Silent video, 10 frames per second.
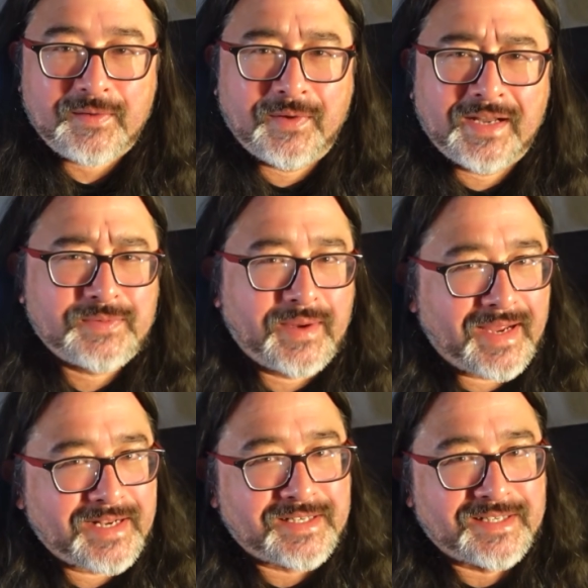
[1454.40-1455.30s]
Well, as we're
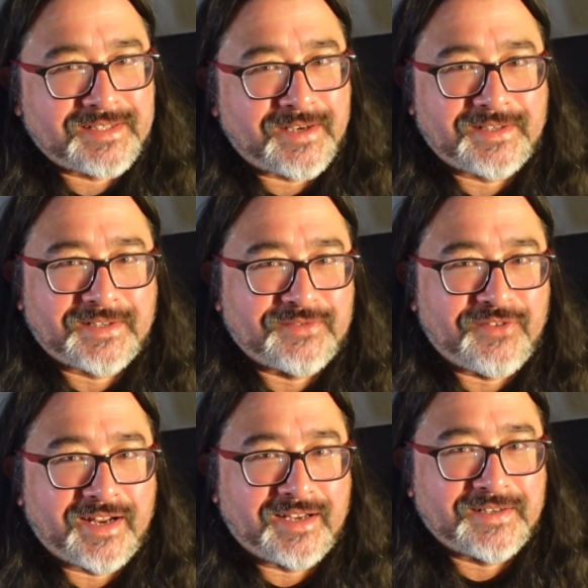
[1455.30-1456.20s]
actually starting to
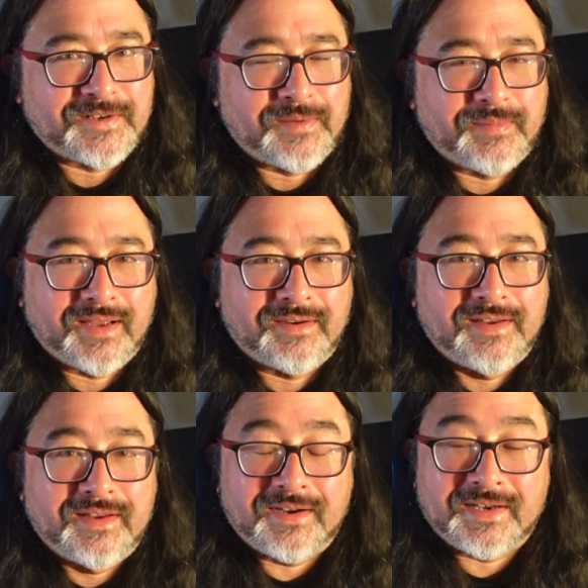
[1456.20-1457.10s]
run out of time now,
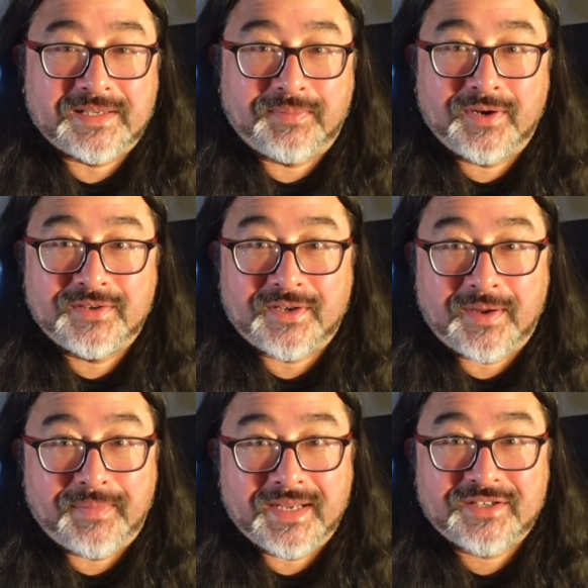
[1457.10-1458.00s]
I suppose I
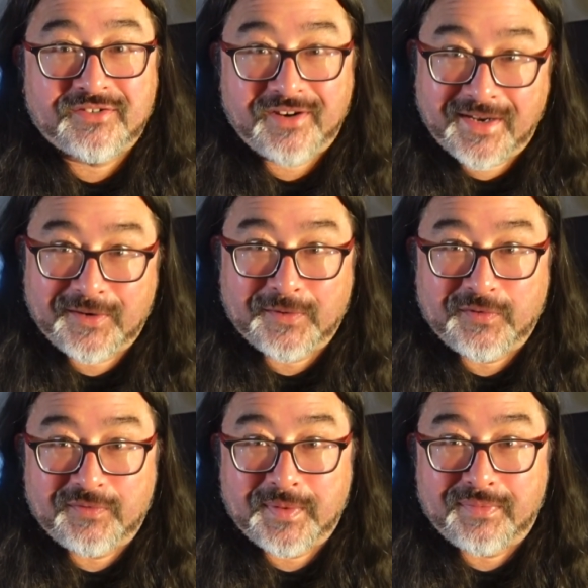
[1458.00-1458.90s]
best crack on
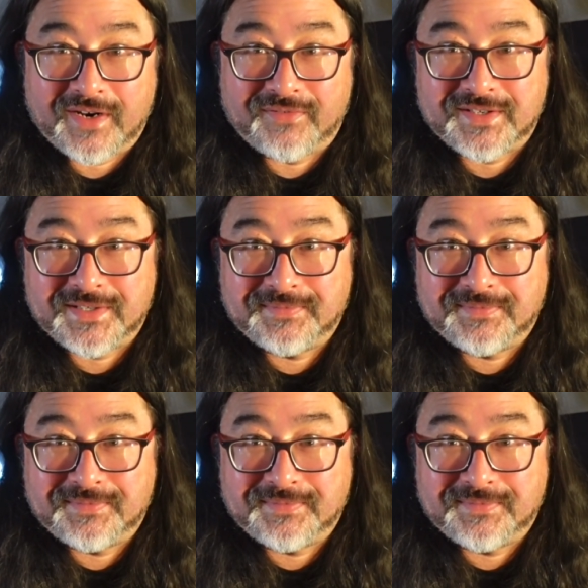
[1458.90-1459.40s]
with my breakfast.